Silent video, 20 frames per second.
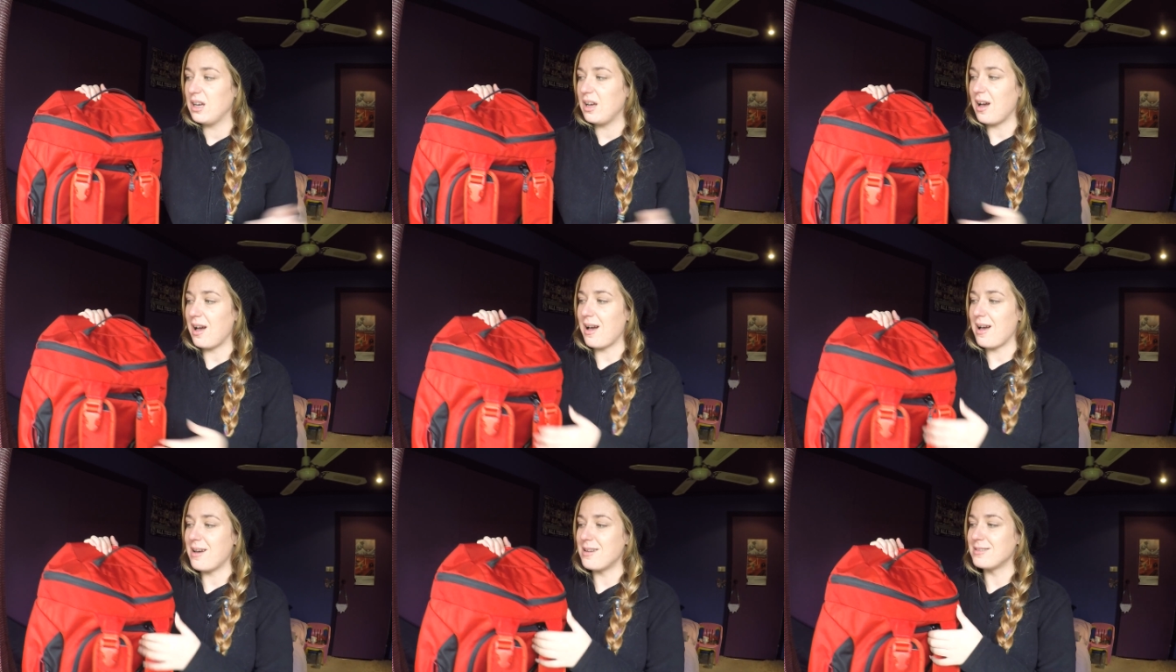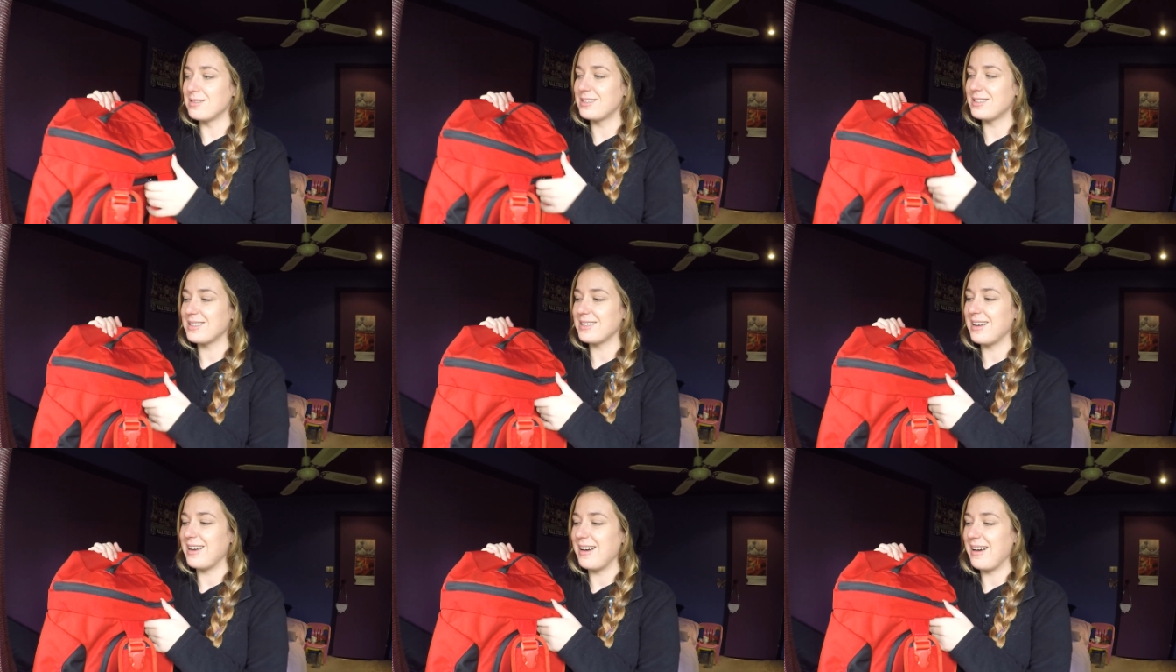And
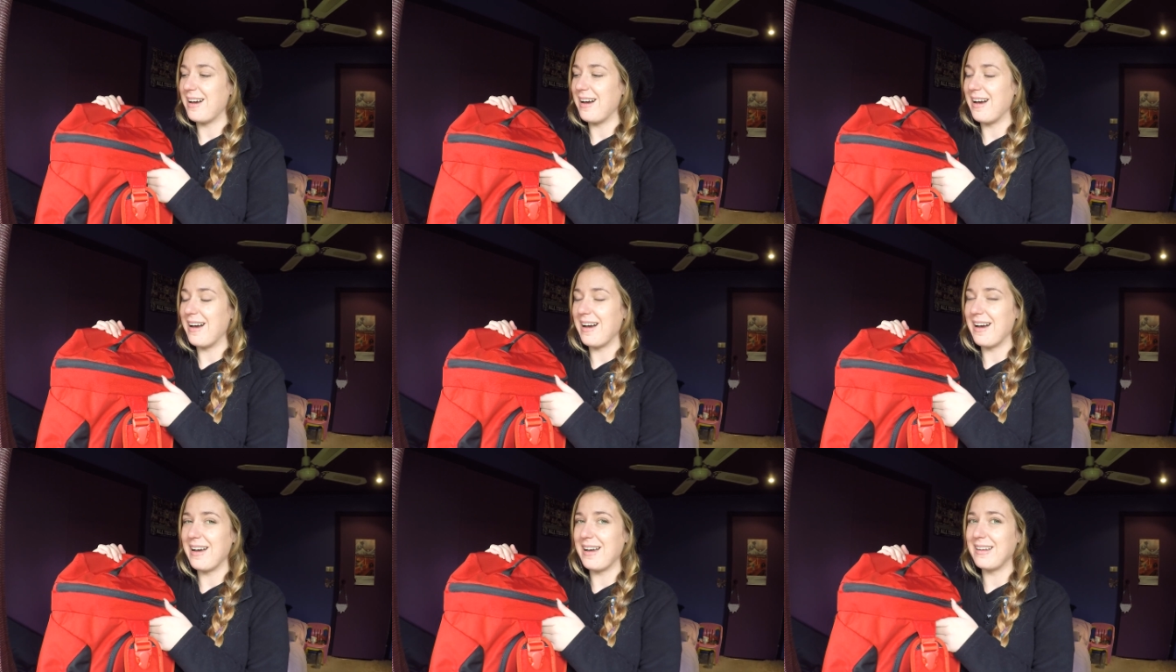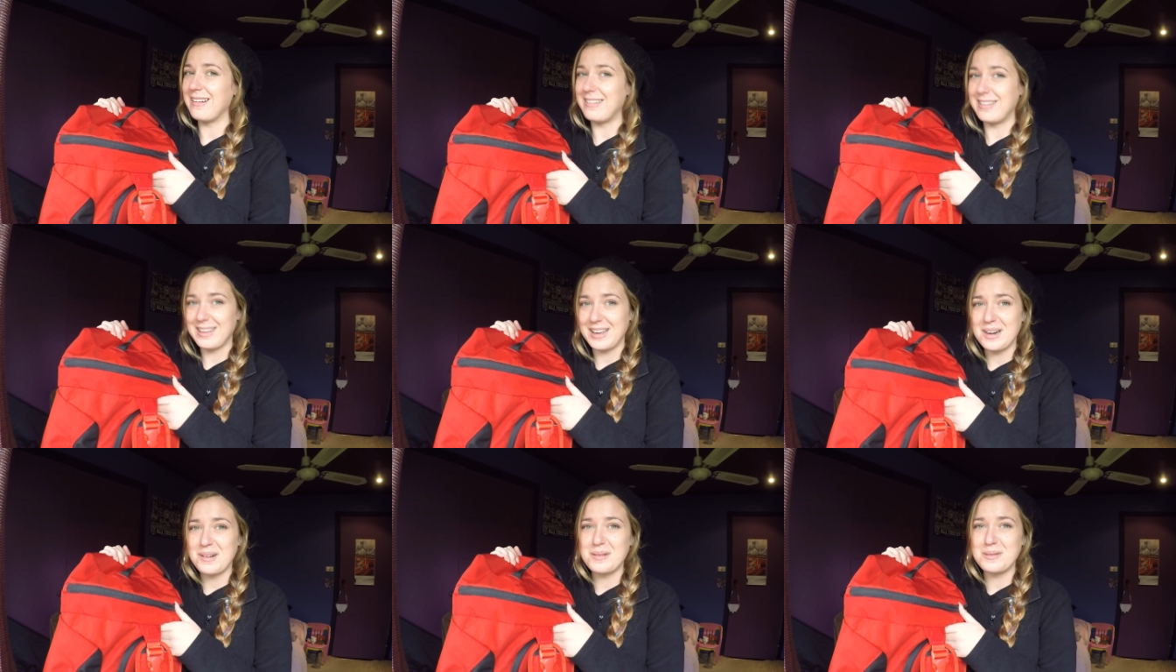do you
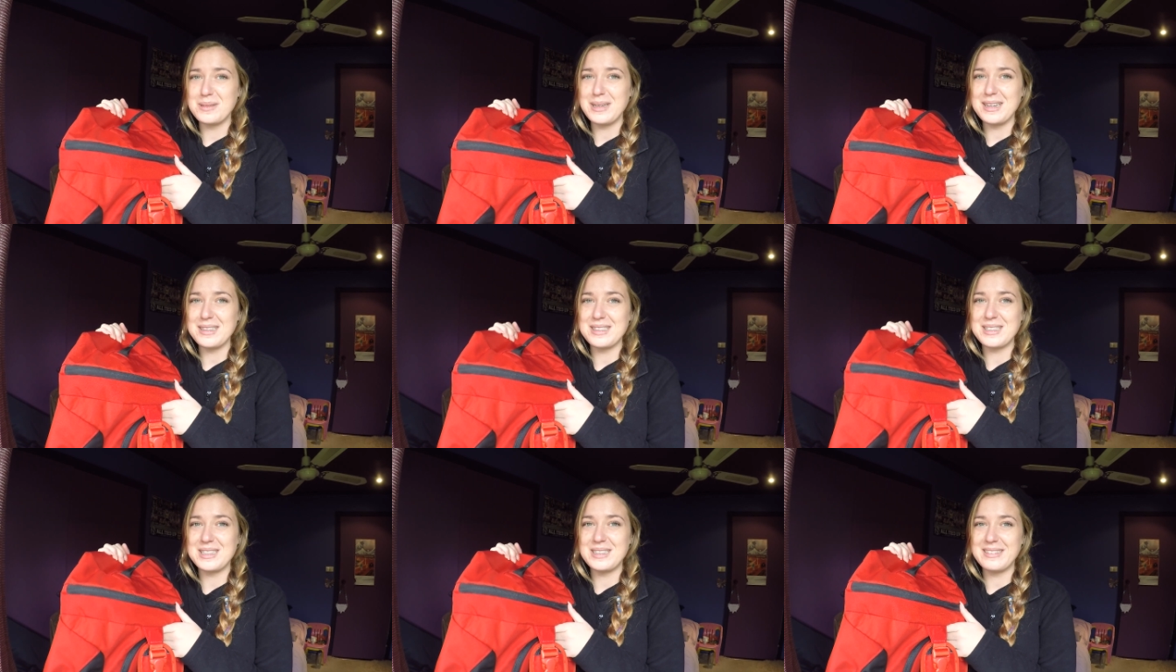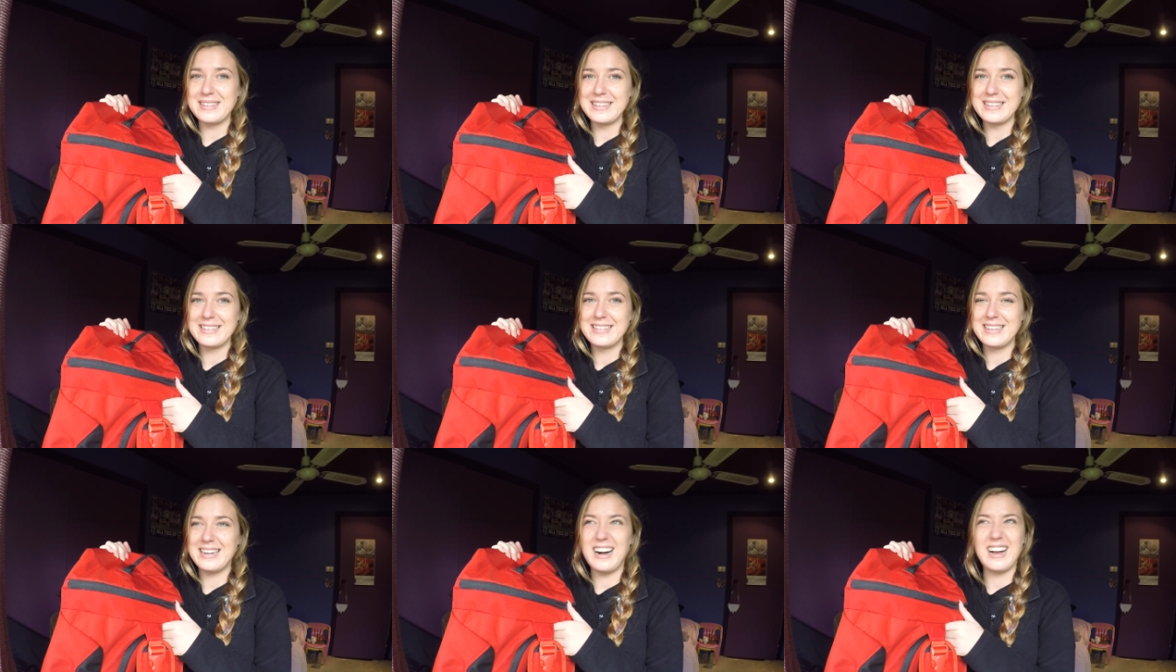think I'm gonna be able to do
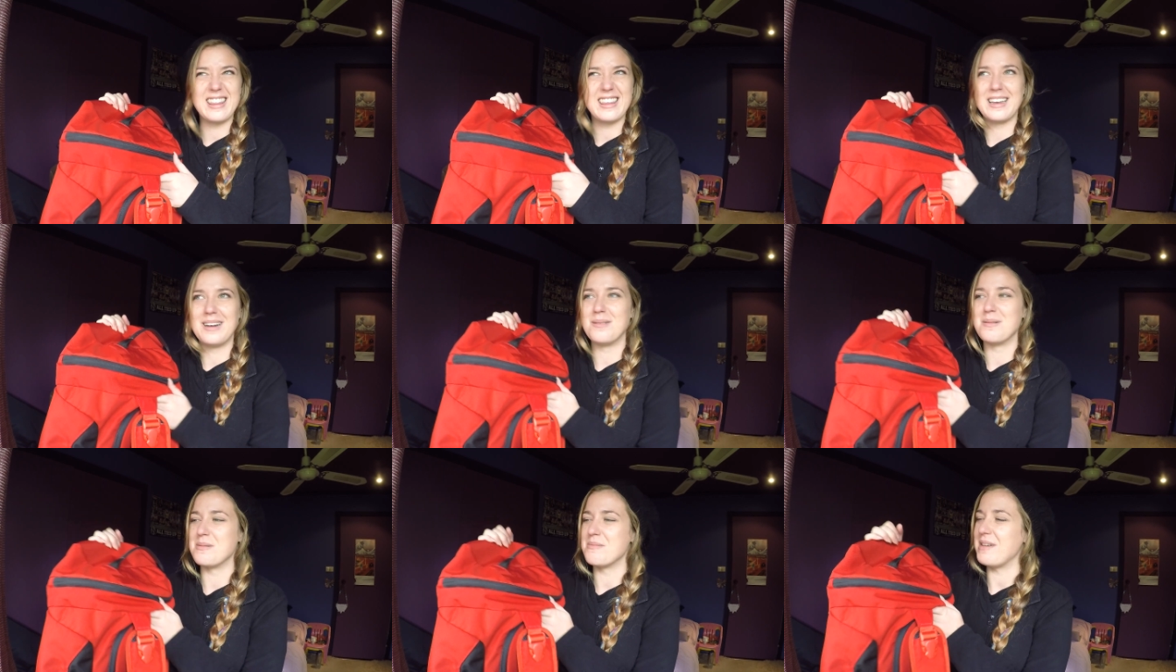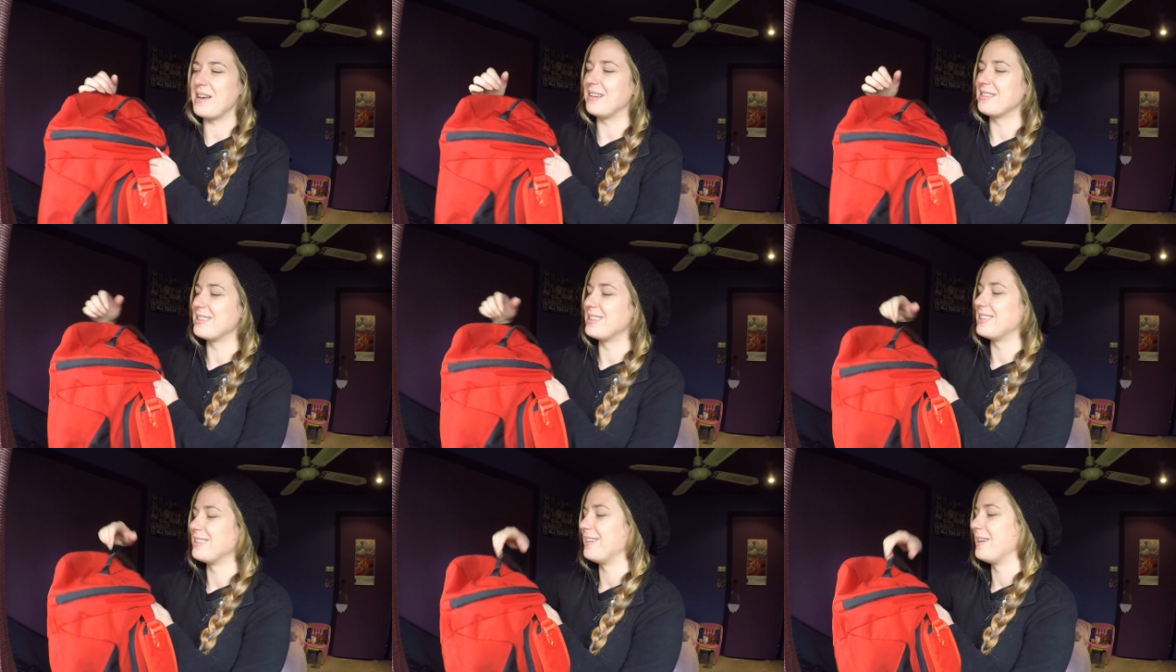it? I think I'm gonna be able
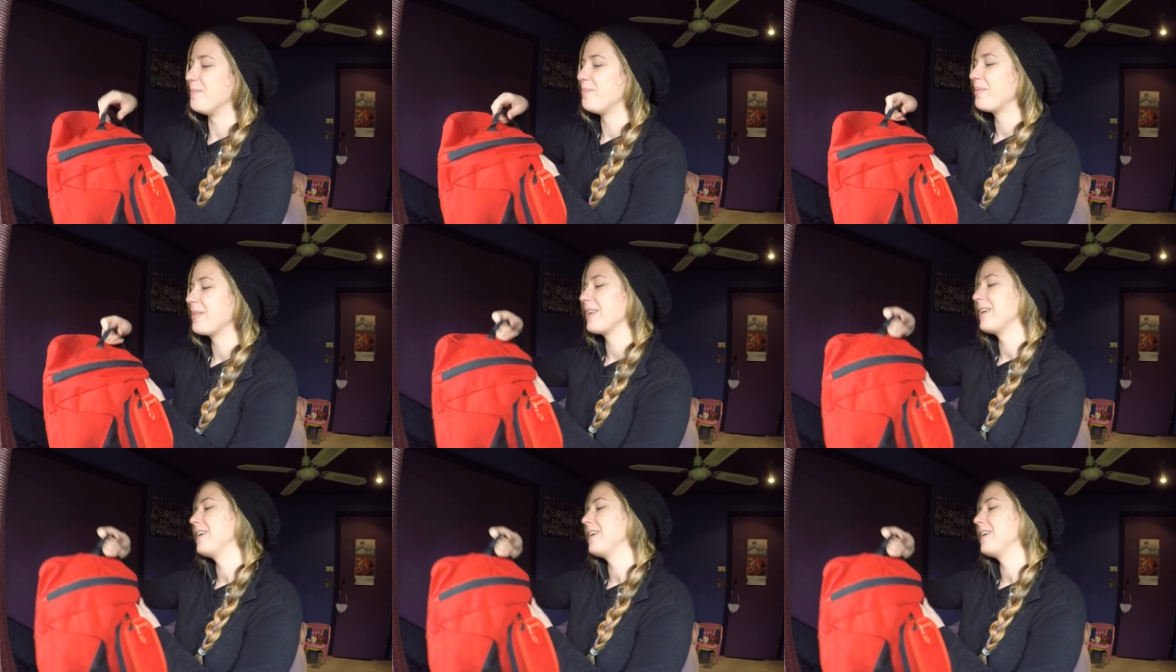to do it.